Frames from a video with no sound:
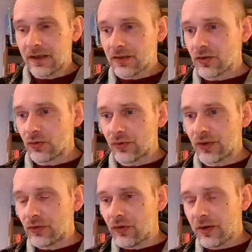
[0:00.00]
So
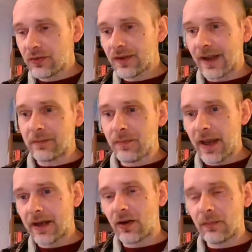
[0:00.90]
to go around and
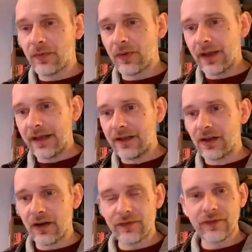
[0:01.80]
pick up
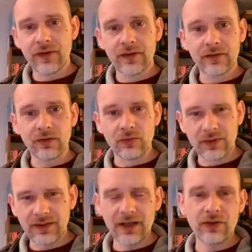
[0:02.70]
enough, you know,
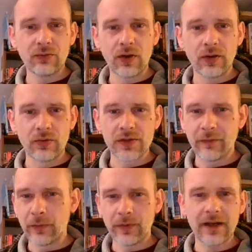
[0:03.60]
dig through all of those.
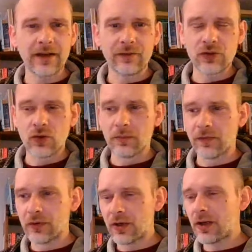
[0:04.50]
If I went into every shop and
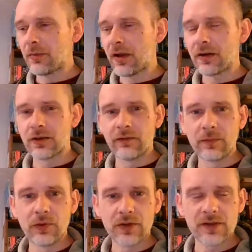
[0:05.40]
found a couple of hardcover
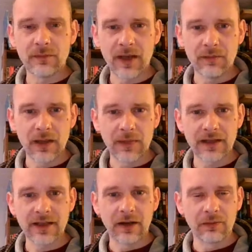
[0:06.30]
books that might make me a
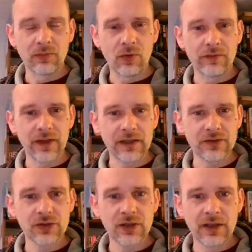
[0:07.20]
tenner in profit
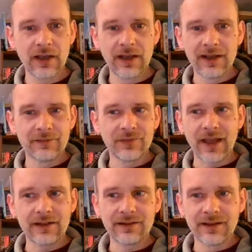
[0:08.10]
each,
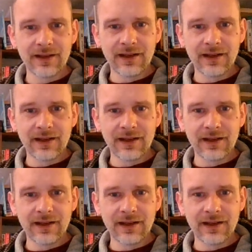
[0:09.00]
then